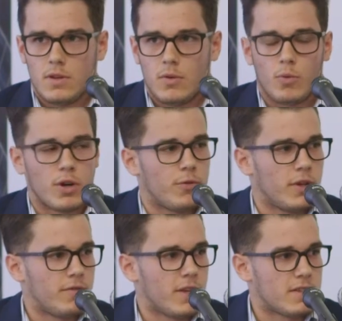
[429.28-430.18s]
What if we
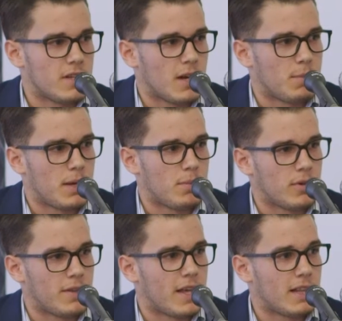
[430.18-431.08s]
invest in our
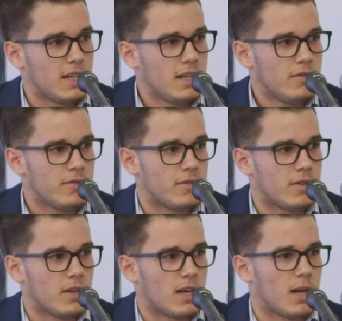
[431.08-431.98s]
people and they leave?
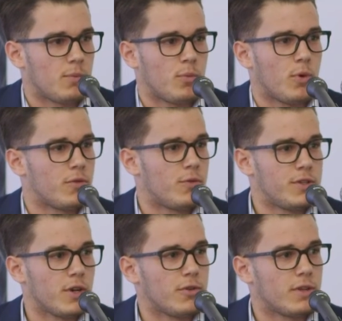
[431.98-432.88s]
What if we
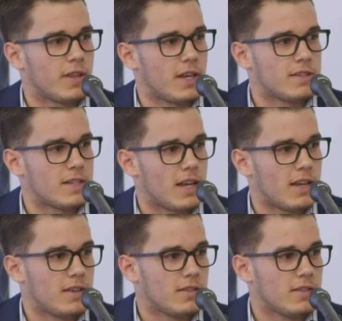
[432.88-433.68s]
don't and they stay?